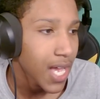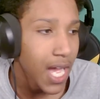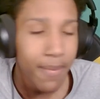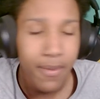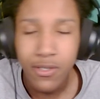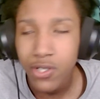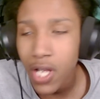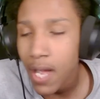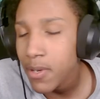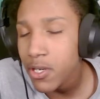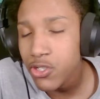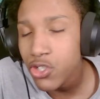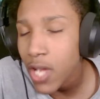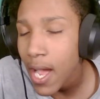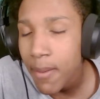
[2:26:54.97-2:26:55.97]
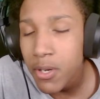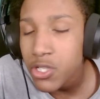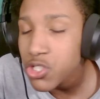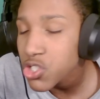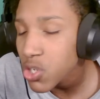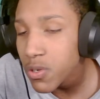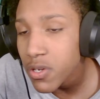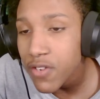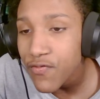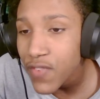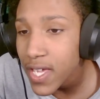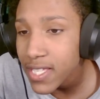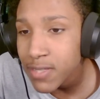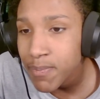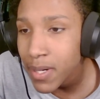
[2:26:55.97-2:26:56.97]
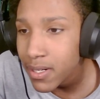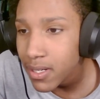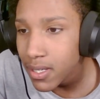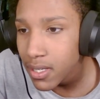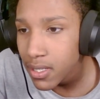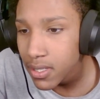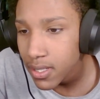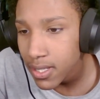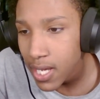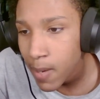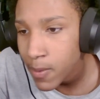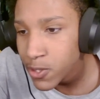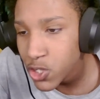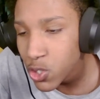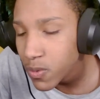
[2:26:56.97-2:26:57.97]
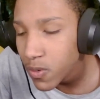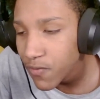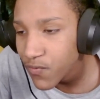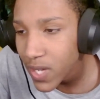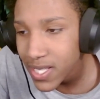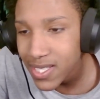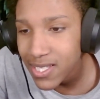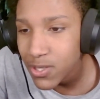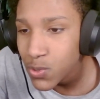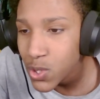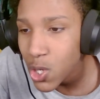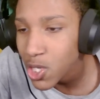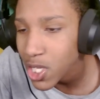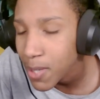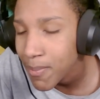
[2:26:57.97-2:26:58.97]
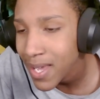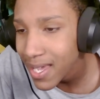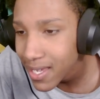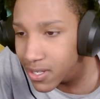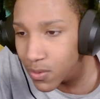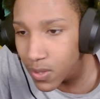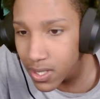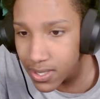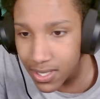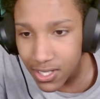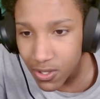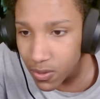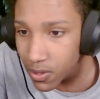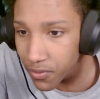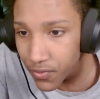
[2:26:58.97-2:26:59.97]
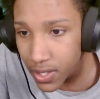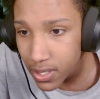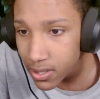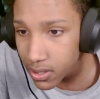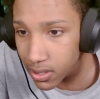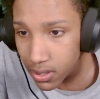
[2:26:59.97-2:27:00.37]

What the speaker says: How about you? How about you show your face, buddy? How about you show your face? Because you talking mad crazy. Show your face.